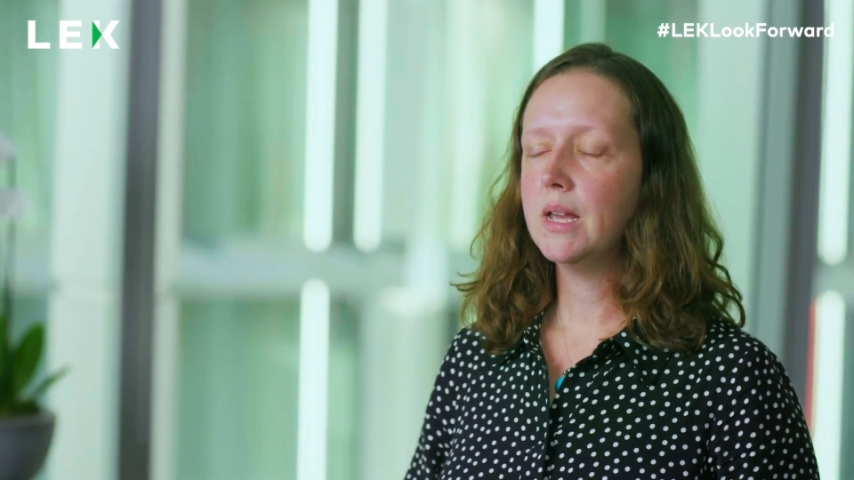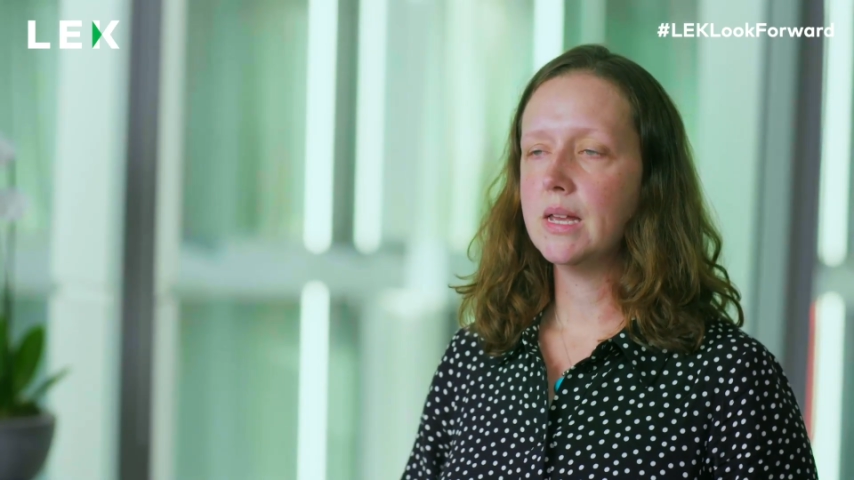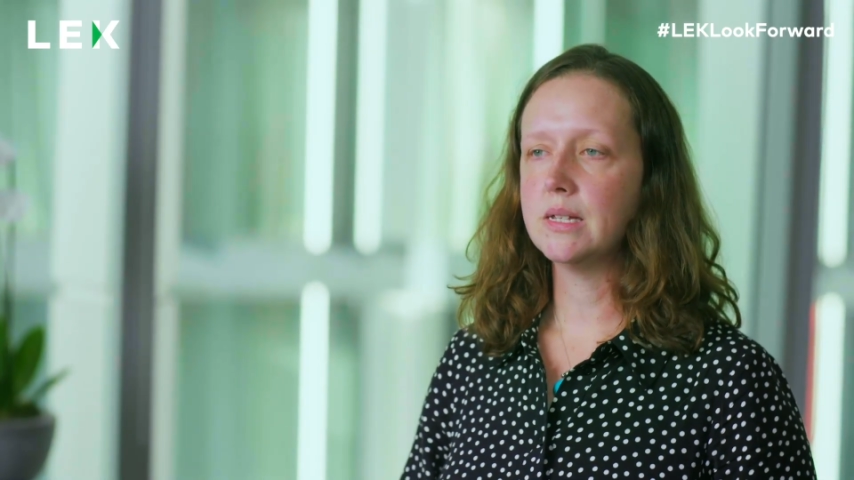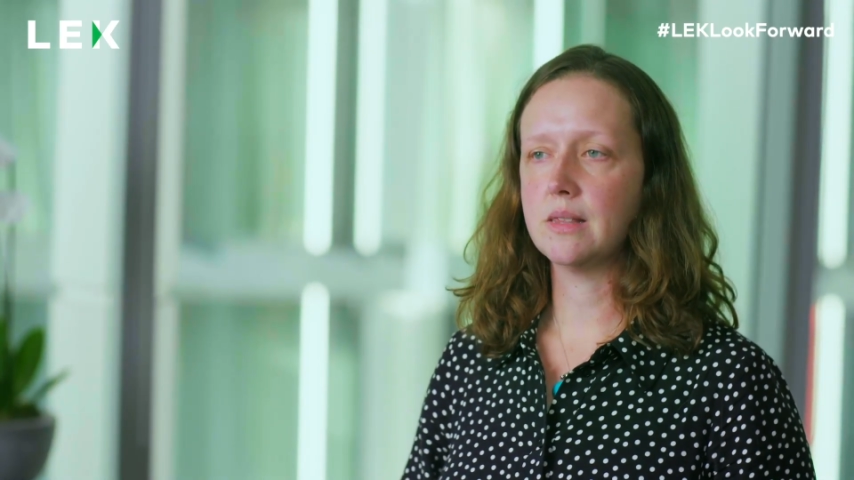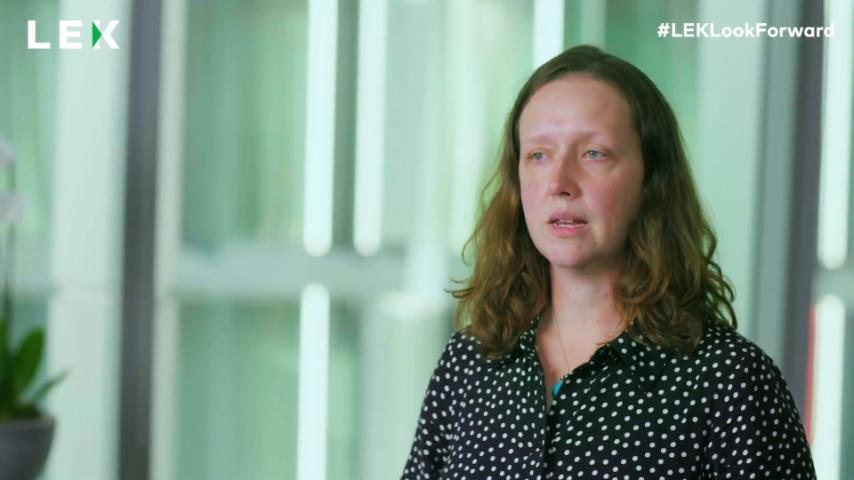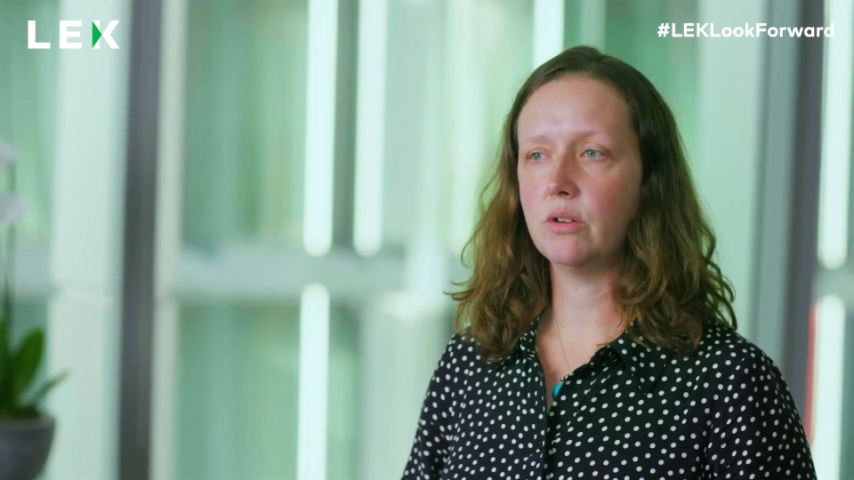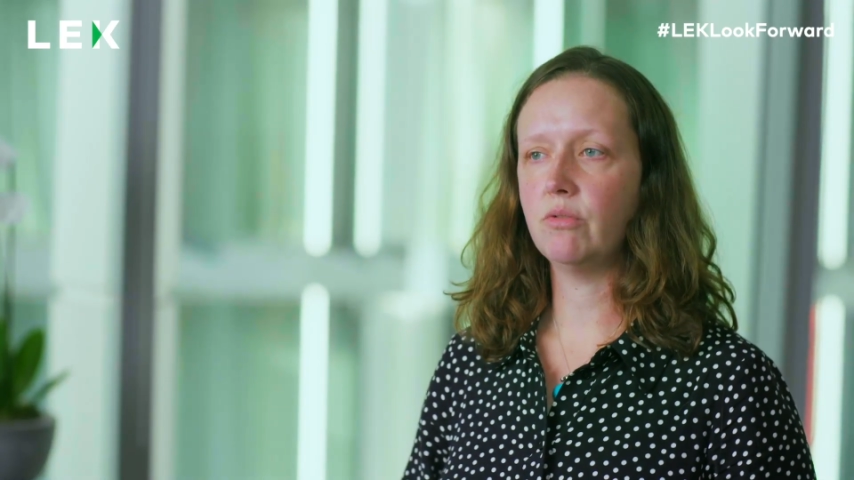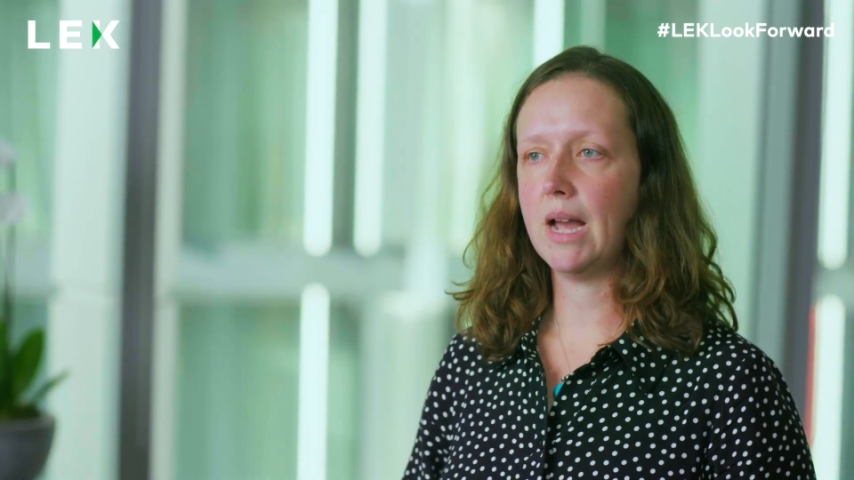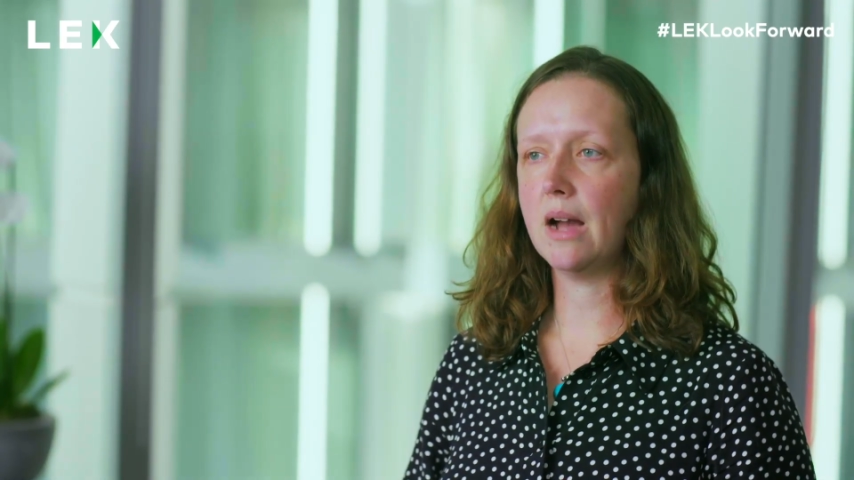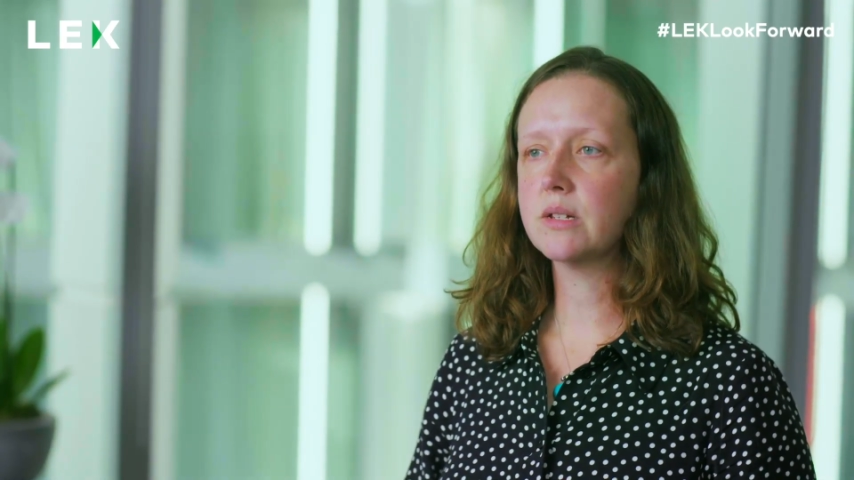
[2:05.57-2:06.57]
is that a
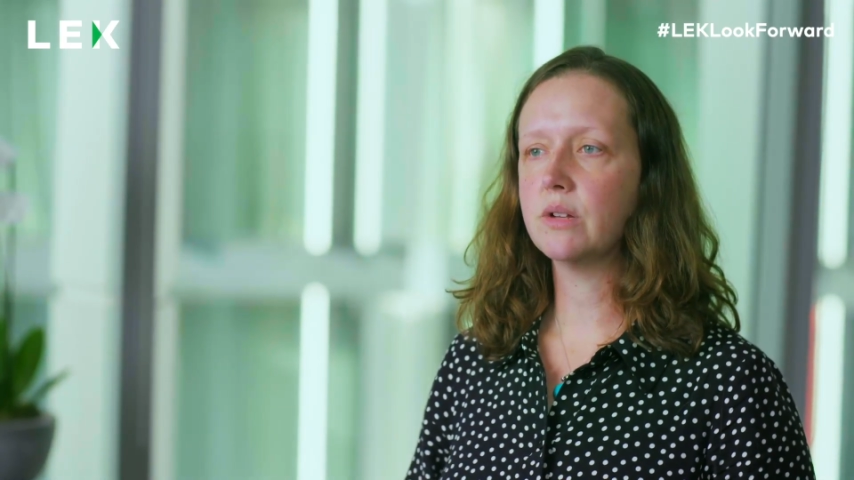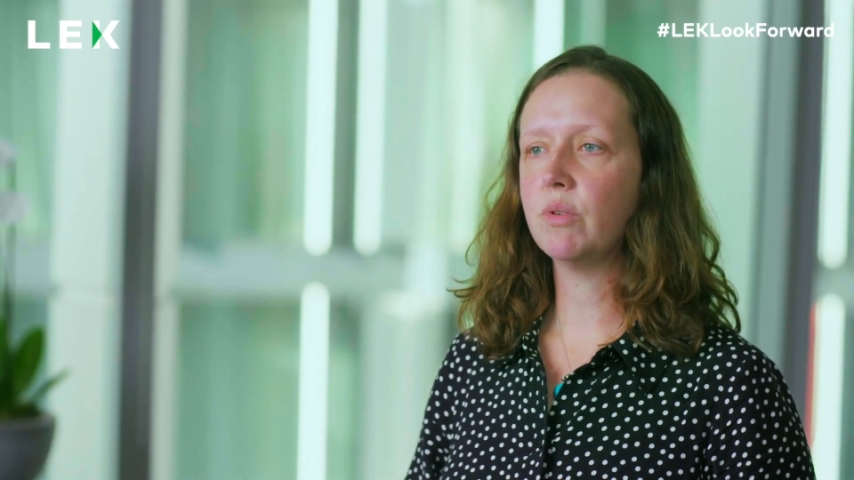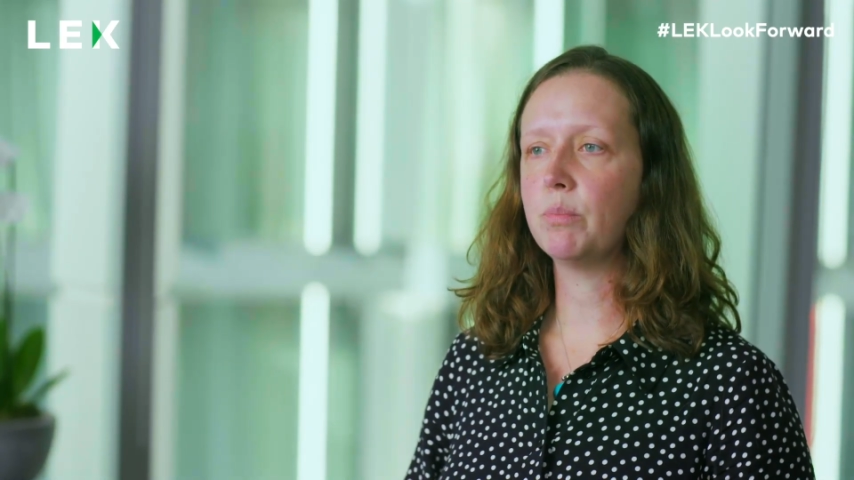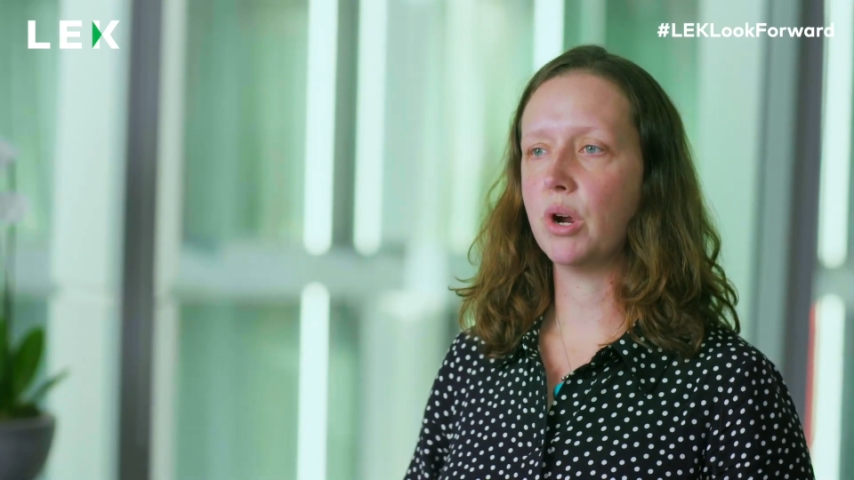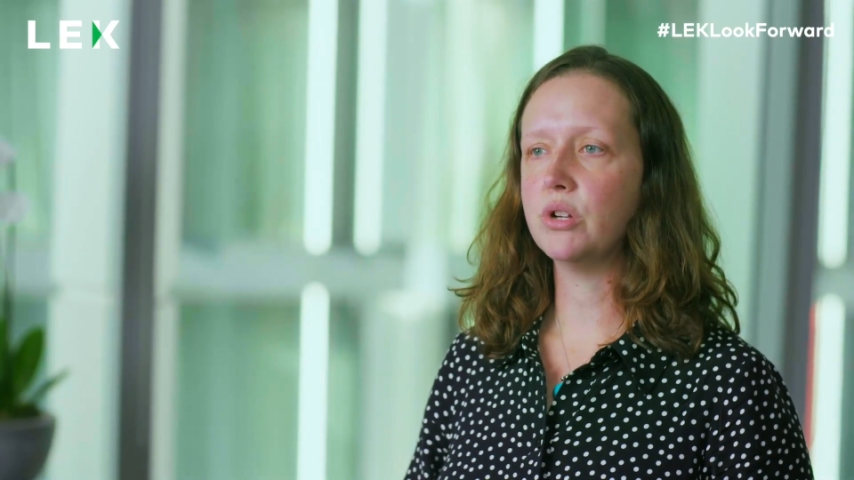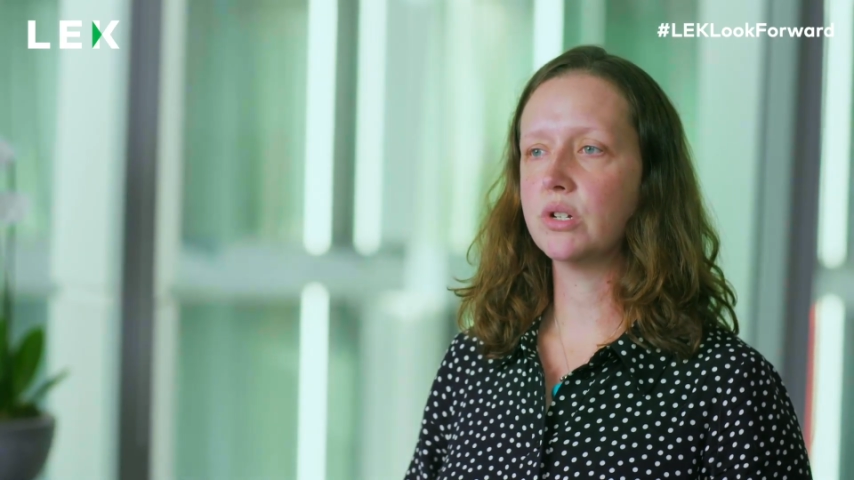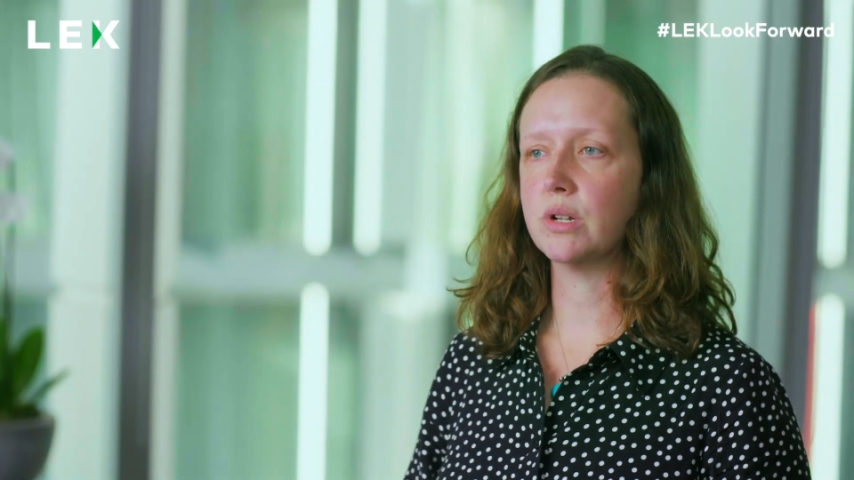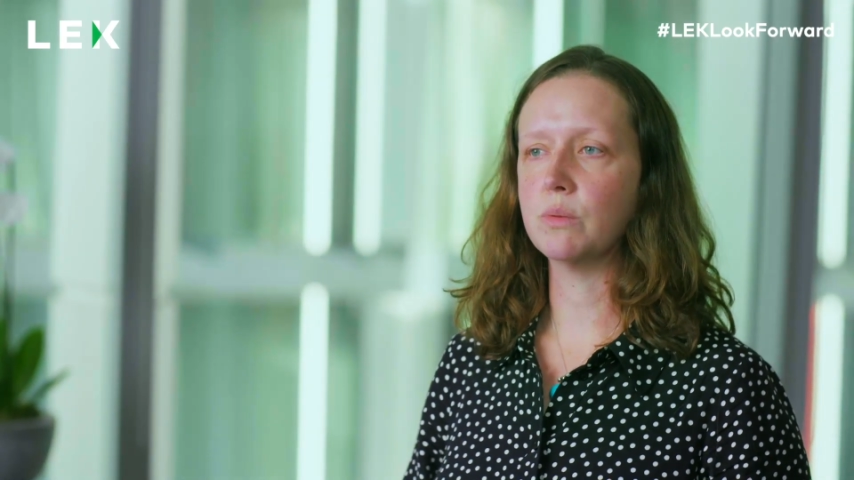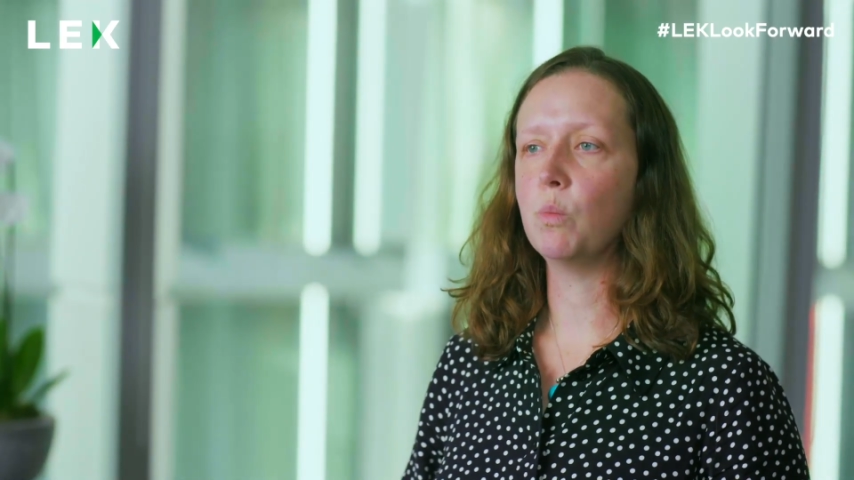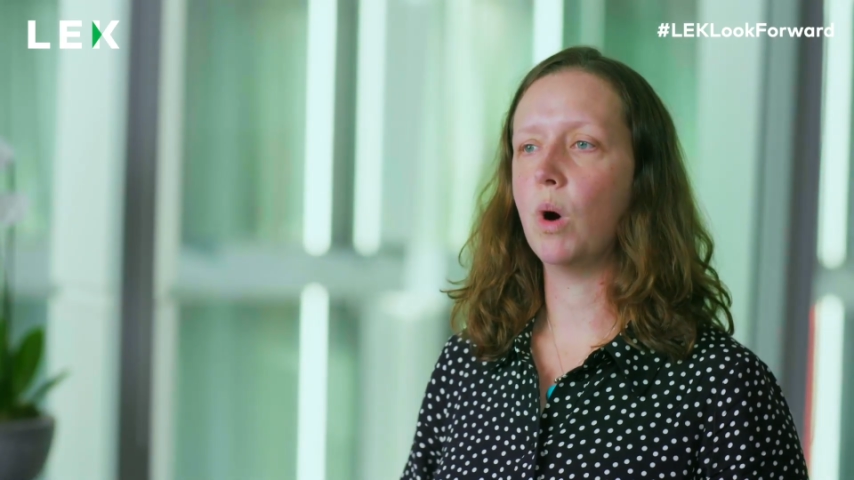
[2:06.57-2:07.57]
reactive approach
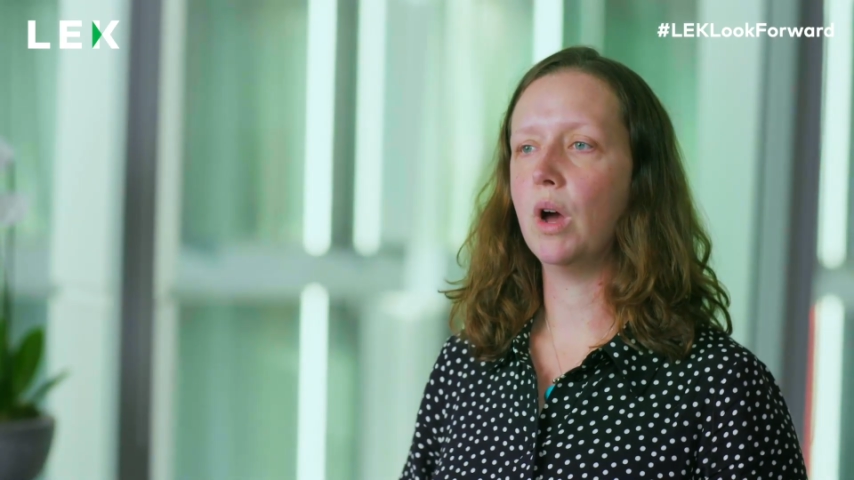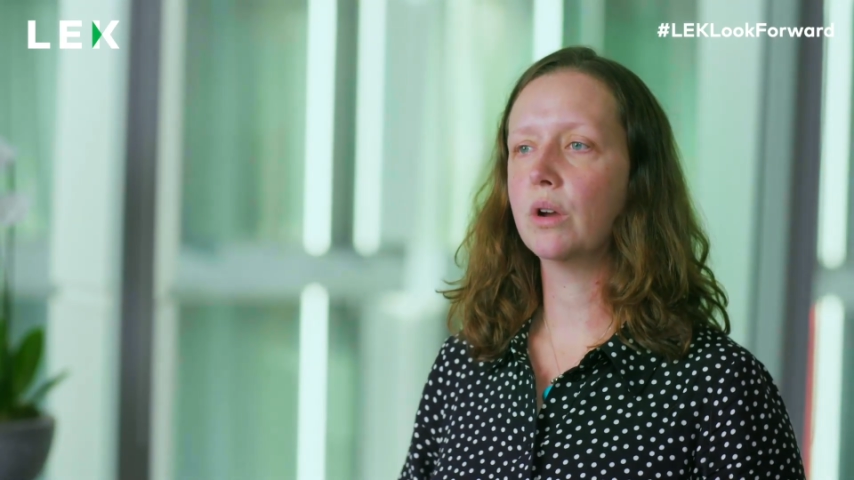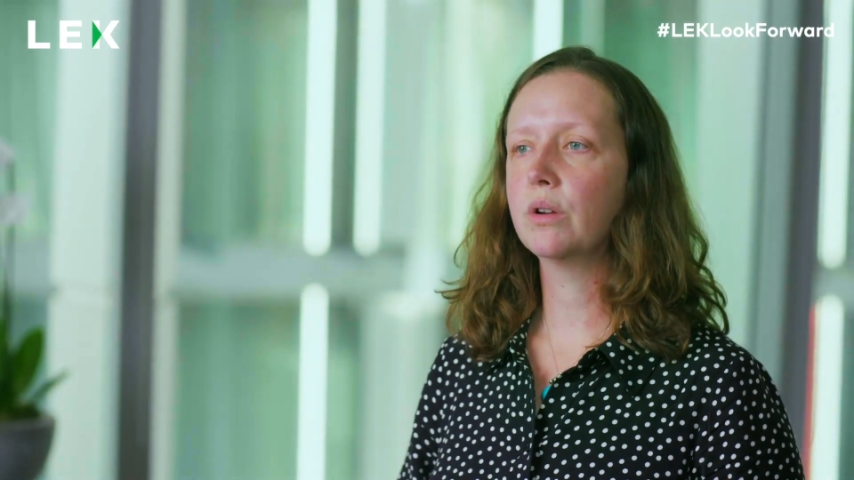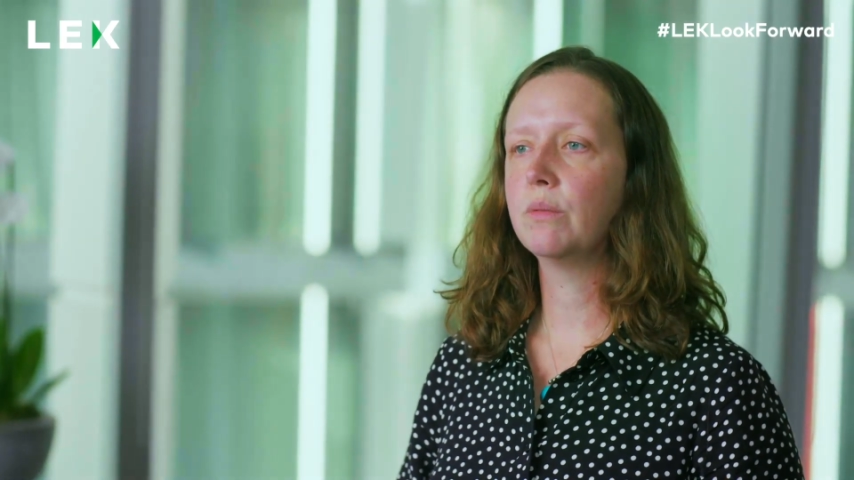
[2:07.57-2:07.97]
doesn't work.